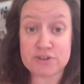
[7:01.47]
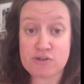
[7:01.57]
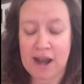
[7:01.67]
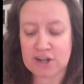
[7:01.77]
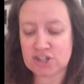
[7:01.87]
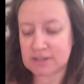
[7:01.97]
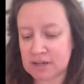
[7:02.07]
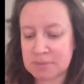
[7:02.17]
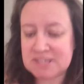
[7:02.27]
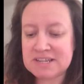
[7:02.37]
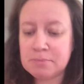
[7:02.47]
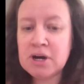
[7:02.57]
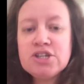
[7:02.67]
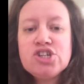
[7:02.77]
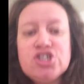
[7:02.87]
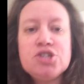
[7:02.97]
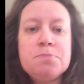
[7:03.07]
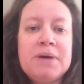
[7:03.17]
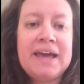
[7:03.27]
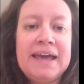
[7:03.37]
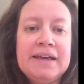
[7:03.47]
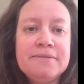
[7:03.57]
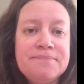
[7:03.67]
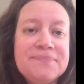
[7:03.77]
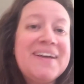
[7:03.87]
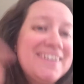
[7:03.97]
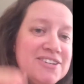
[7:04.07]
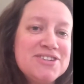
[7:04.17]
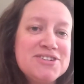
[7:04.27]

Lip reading: attraction. Let me see, mine should be under the